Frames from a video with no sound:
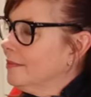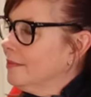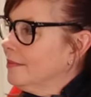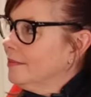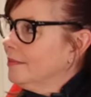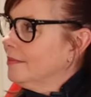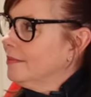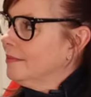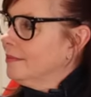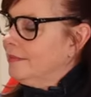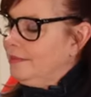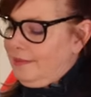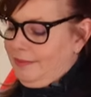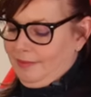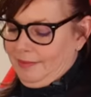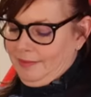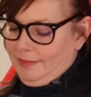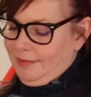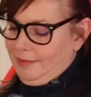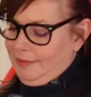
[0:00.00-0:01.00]

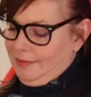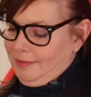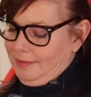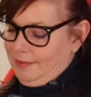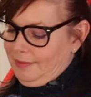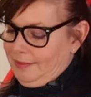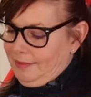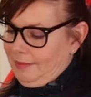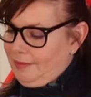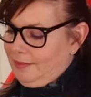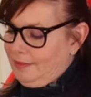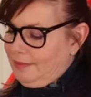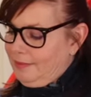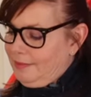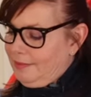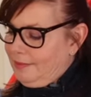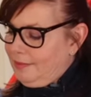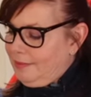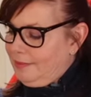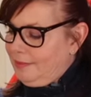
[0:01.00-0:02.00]

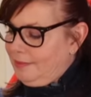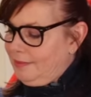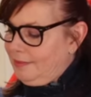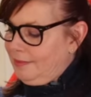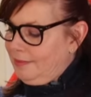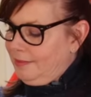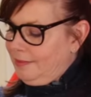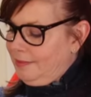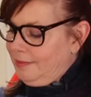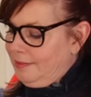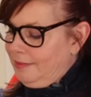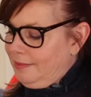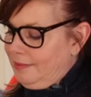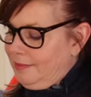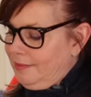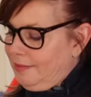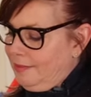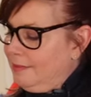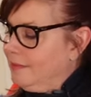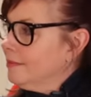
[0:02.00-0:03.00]

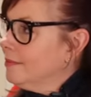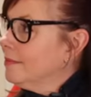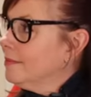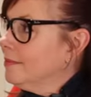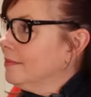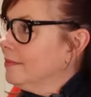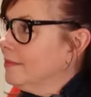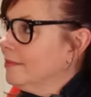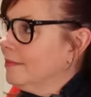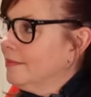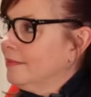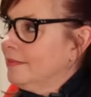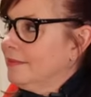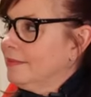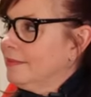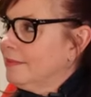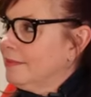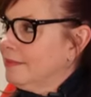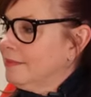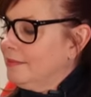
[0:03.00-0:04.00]

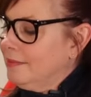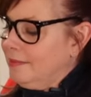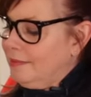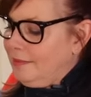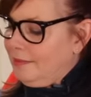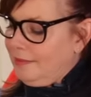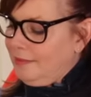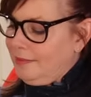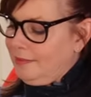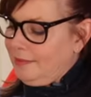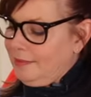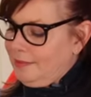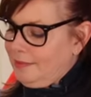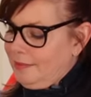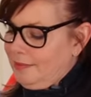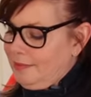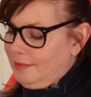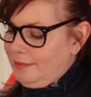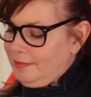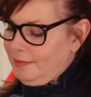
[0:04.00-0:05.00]

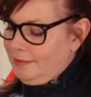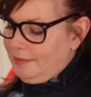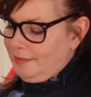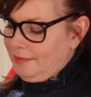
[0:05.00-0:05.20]
This person isn't speaking.